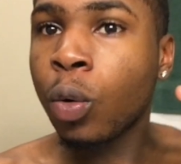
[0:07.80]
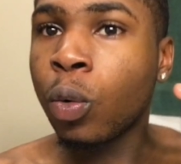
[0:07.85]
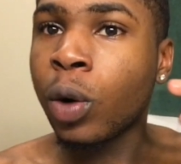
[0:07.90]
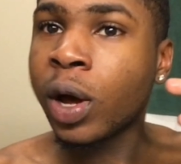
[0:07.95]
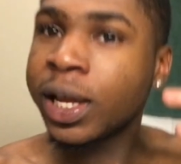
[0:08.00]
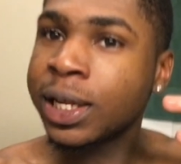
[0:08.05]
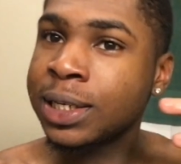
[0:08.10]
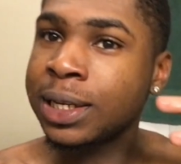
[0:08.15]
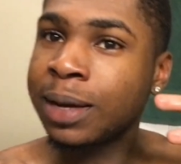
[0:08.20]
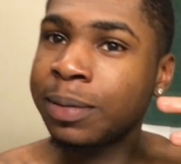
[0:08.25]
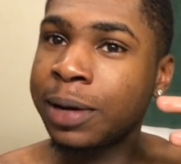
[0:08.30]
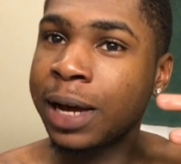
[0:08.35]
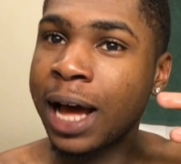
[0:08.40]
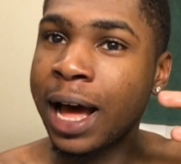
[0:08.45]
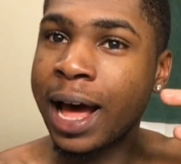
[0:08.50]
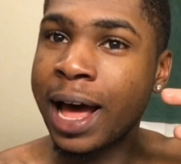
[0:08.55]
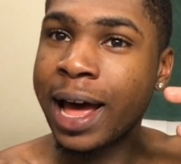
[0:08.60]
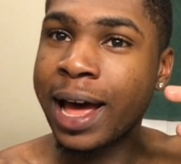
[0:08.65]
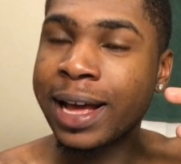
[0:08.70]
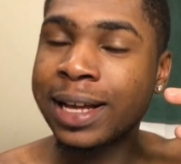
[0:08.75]
What is up,
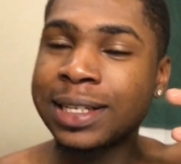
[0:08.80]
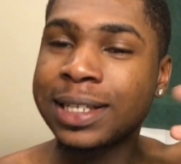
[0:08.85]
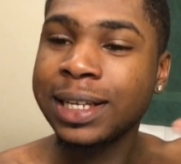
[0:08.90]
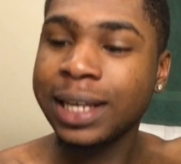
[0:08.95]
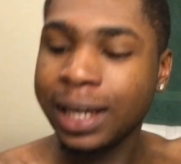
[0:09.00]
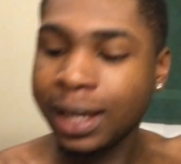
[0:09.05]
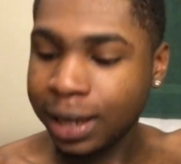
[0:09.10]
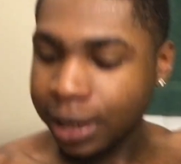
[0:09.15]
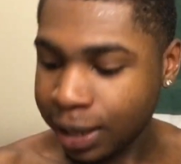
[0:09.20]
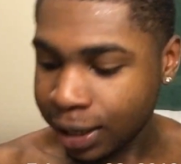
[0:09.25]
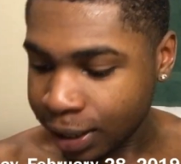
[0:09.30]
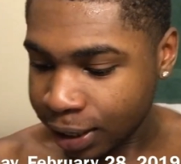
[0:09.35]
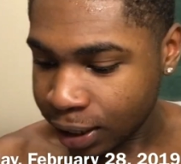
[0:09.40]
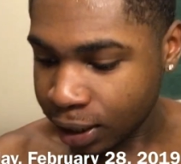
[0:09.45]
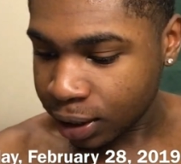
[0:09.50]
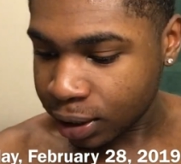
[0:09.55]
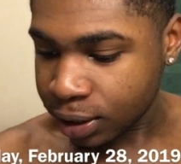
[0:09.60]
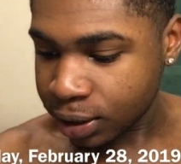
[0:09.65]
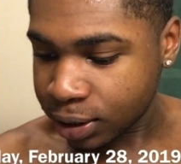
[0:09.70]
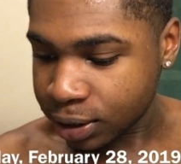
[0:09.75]
guys? It
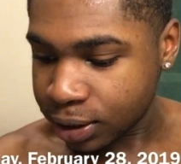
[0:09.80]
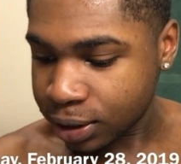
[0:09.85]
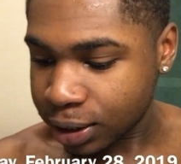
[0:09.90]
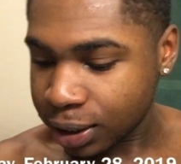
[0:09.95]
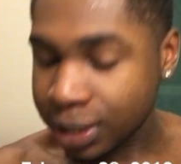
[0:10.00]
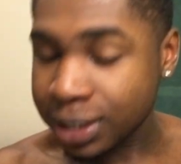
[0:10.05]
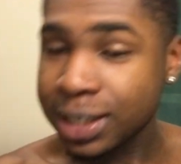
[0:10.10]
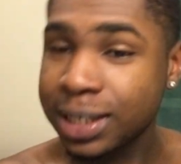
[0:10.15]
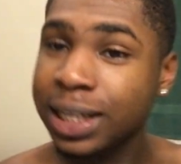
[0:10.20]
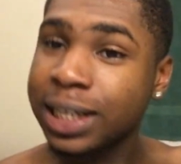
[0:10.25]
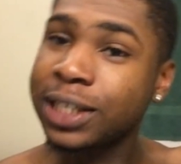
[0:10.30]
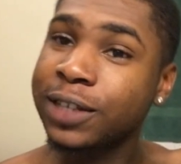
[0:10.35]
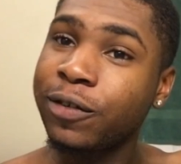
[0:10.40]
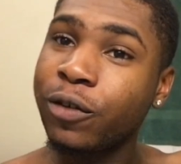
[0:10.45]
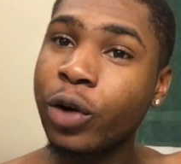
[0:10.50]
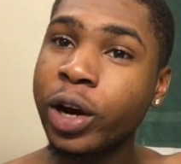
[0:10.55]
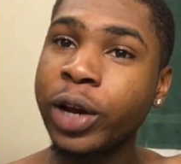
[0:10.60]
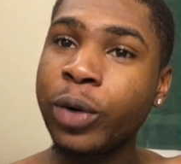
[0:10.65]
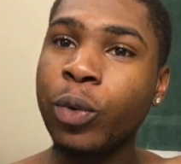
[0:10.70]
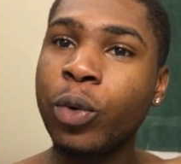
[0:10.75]
is
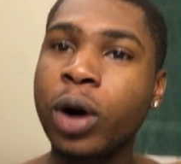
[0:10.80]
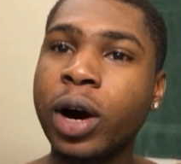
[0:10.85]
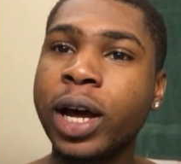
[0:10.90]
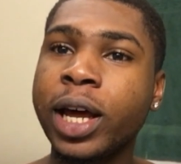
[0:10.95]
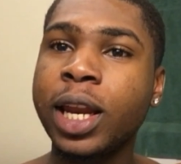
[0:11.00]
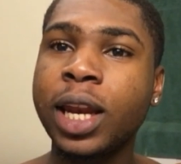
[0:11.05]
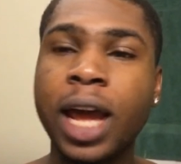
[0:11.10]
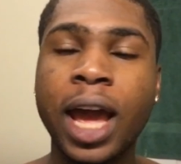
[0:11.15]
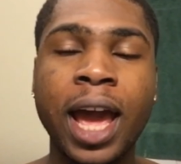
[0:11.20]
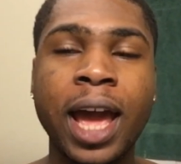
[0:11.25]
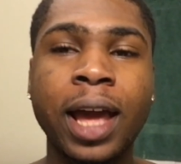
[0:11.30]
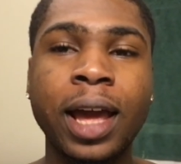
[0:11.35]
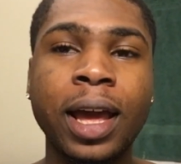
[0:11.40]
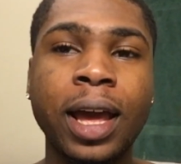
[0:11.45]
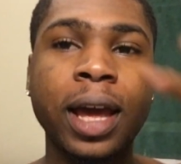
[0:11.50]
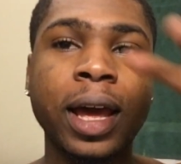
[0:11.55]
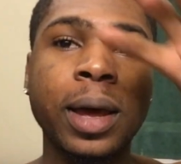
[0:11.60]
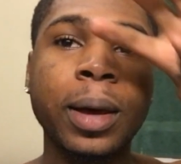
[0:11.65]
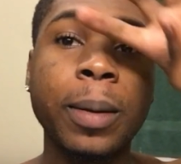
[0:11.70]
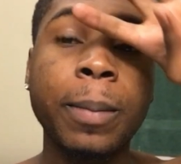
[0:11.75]
6:41
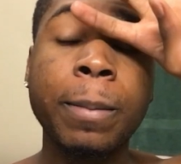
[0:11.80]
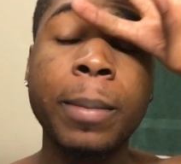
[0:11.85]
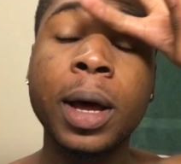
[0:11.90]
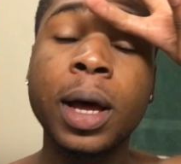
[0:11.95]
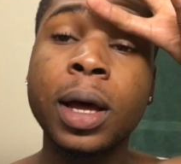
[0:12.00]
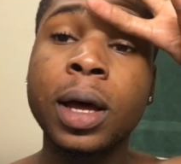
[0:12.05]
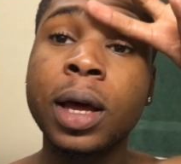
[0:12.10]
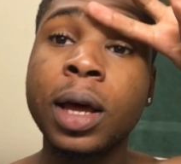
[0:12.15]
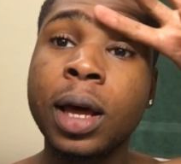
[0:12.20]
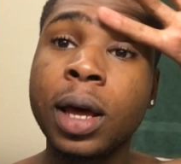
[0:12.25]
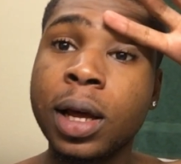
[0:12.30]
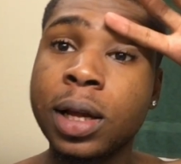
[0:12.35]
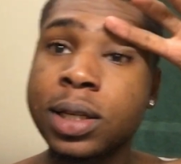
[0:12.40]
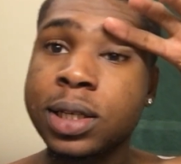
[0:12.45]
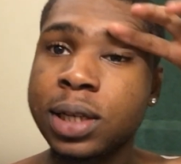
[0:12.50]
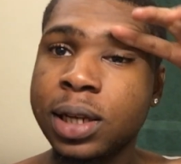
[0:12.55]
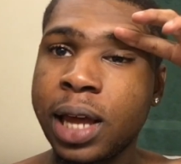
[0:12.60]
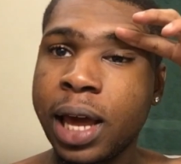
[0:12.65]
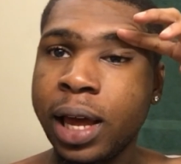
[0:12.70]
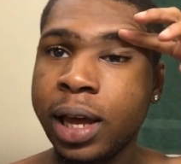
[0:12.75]
a.m.
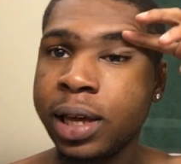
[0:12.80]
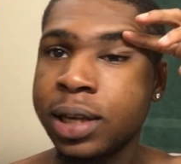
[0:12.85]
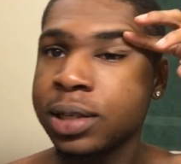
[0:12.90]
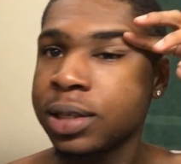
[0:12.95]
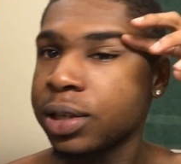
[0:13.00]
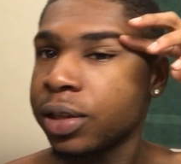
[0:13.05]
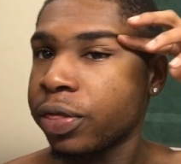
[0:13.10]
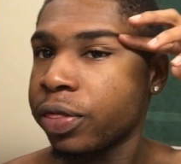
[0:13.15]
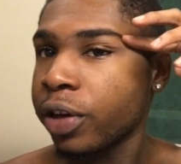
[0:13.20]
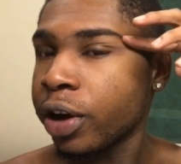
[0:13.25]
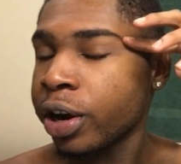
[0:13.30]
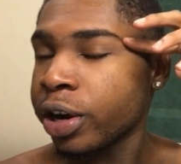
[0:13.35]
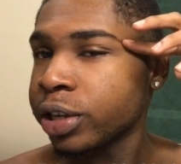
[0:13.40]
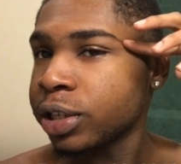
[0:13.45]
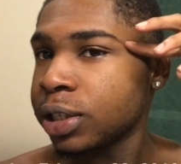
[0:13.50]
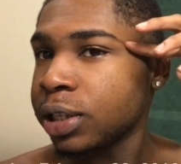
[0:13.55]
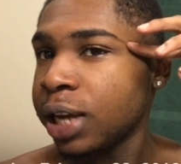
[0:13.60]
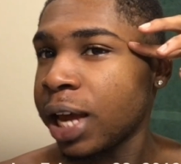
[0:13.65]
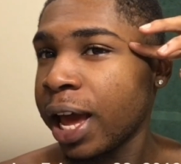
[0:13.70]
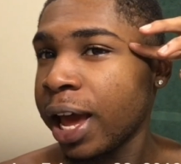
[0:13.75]
Today is
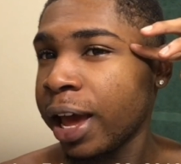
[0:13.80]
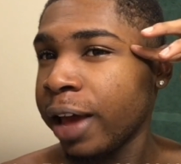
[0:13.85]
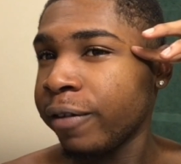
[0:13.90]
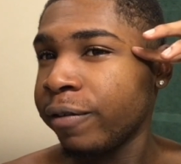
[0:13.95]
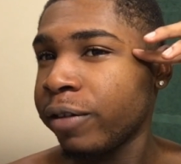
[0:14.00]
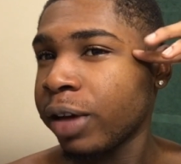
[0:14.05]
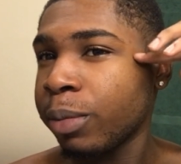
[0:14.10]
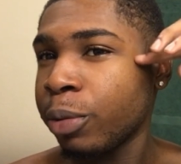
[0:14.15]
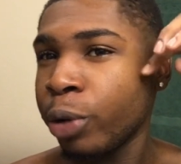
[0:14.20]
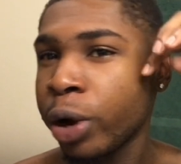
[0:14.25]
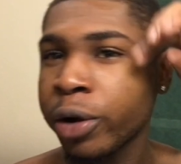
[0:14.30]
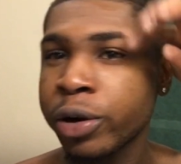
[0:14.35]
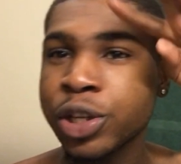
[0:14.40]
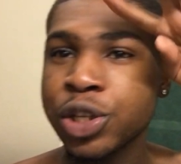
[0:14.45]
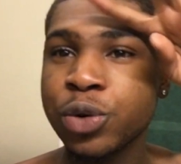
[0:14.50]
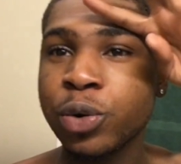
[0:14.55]
Thursday, February